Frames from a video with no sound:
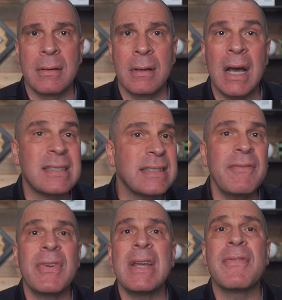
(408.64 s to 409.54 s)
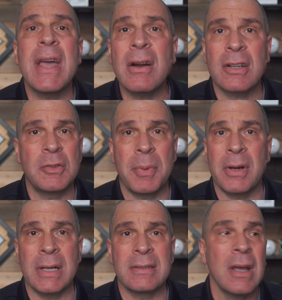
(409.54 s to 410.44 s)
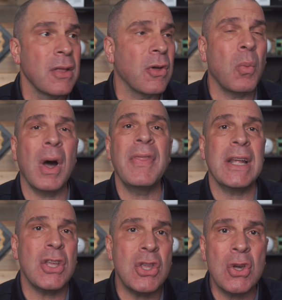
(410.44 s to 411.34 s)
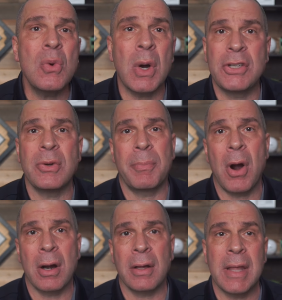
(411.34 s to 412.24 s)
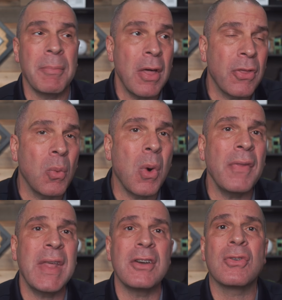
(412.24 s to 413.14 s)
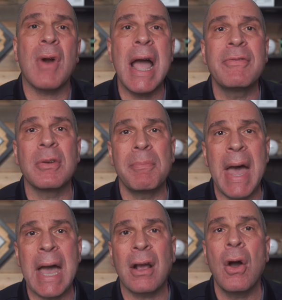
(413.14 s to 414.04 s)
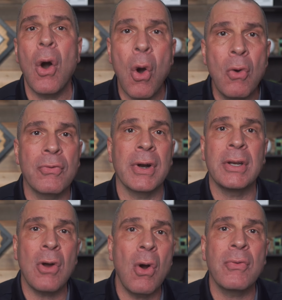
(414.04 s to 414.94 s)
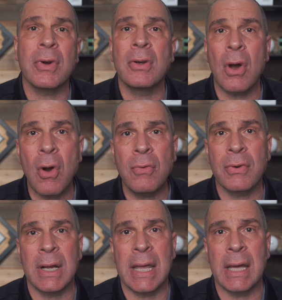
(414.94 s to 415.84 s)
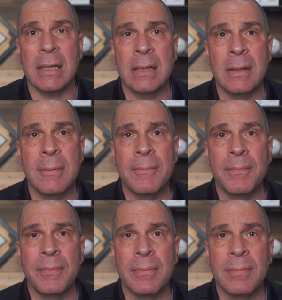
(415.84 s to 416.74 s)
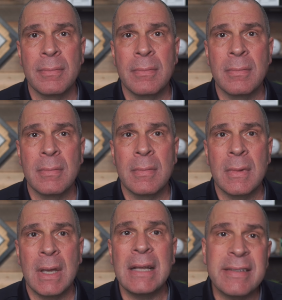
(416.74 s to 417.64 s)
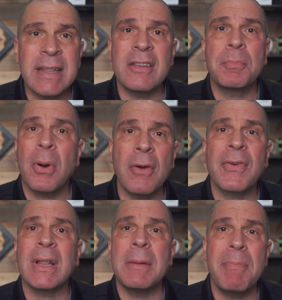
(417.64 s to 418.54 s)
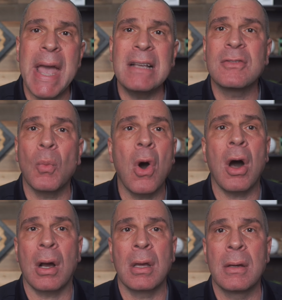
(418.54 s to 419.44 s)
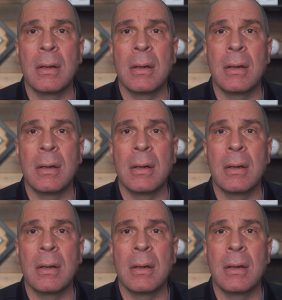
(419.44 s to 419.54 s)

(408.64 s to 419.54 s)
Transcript: a symphony of their experience, the one that you want to impart on them, the one that drives them back over and over and over again. It's in this perfectly paced walk